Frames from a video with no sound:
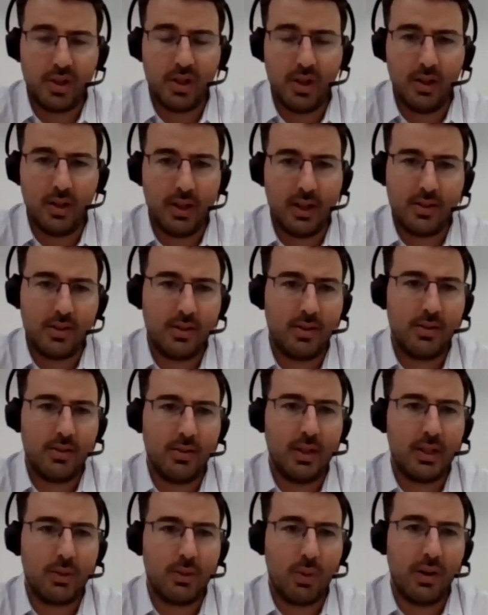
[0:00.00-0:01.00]
So that's
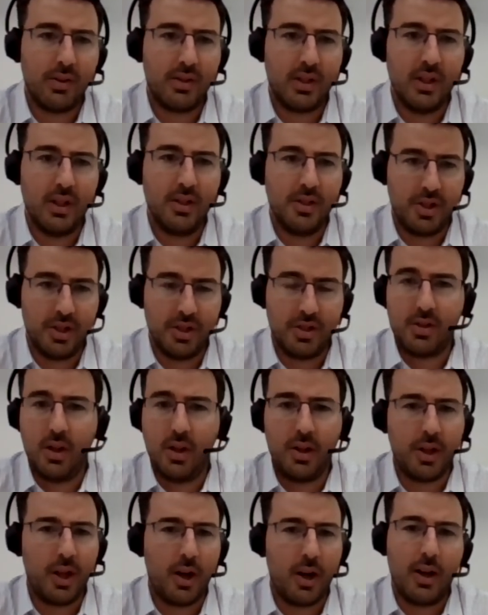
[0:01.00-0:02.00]
what I'd say is just,
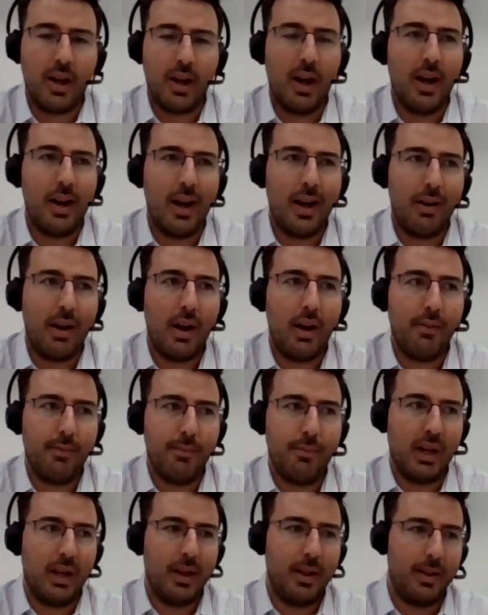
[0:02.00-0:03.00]
you know, kind of, I've
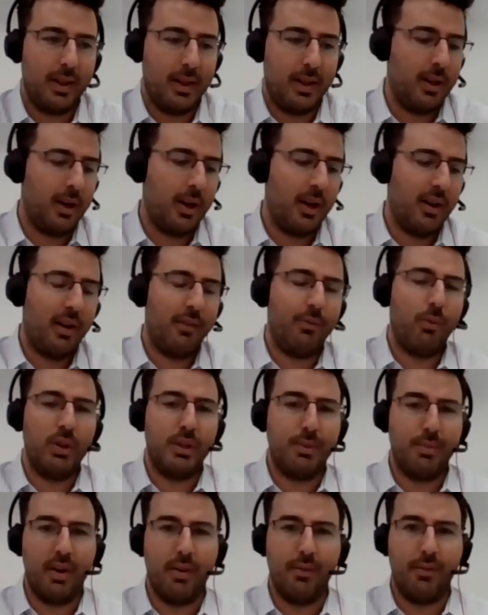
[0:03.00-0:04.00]

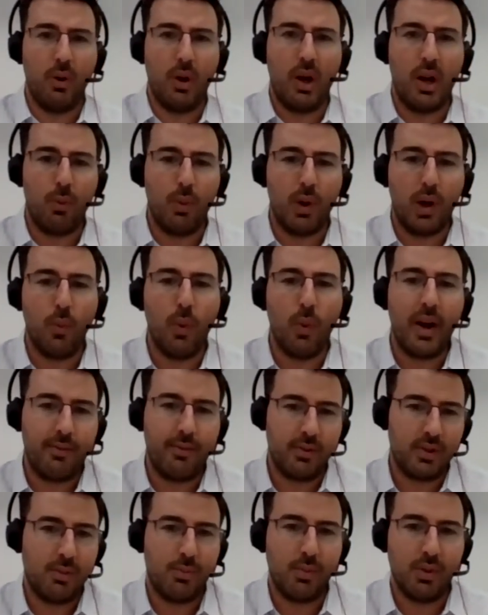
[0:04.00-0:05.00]
always been a view, I don't want to wait
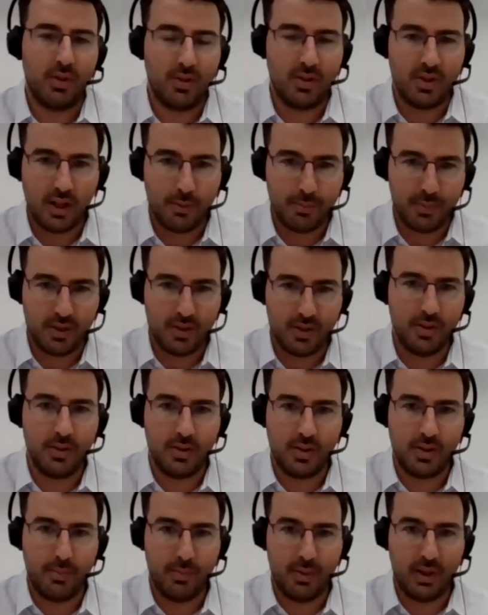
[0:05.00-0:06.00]
for someone to tell me to do
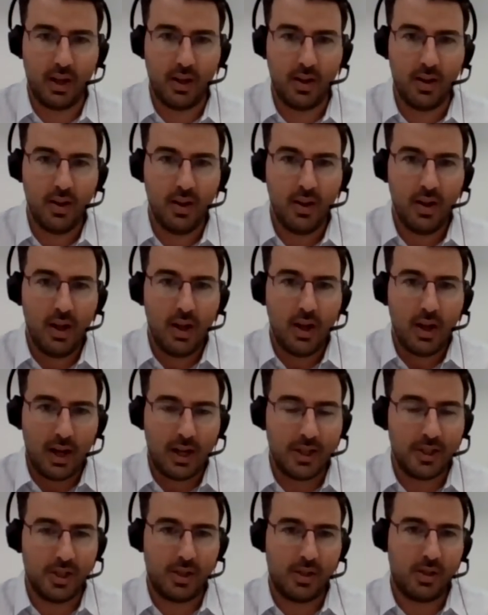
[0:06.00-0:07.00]
something.
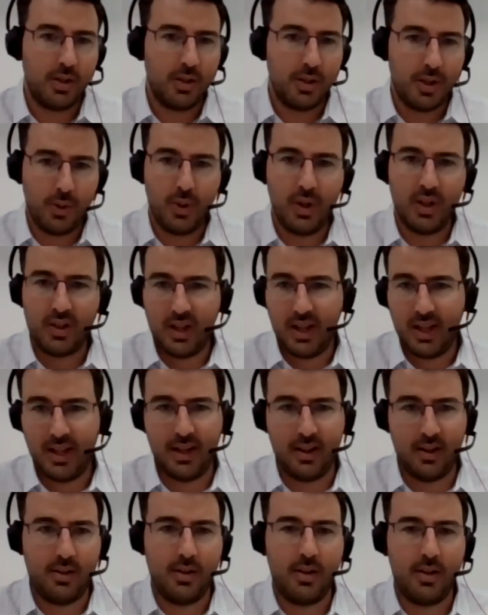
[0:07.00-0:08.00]
I just do it
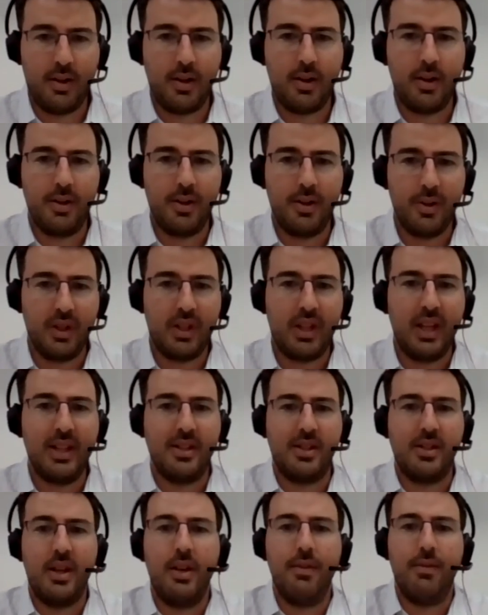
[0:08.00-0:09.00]
and, you know, do it and
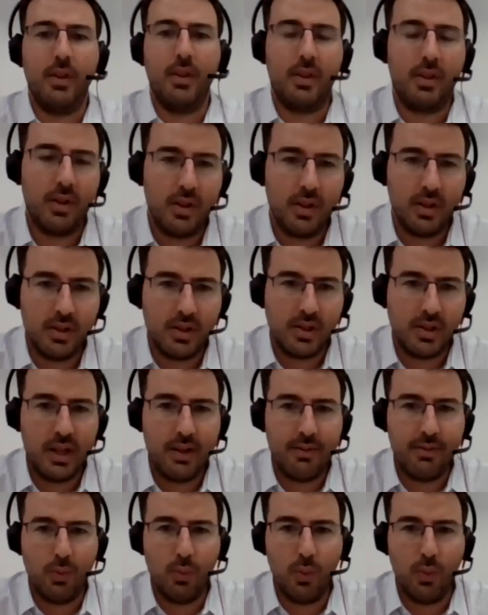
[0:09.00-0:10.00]
see if
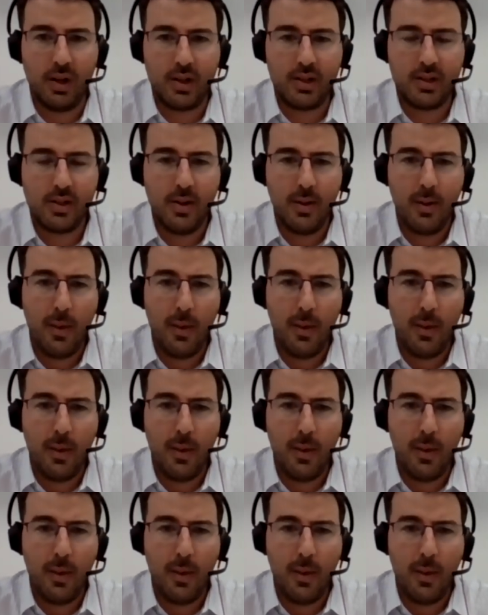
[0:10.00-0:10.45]
it works.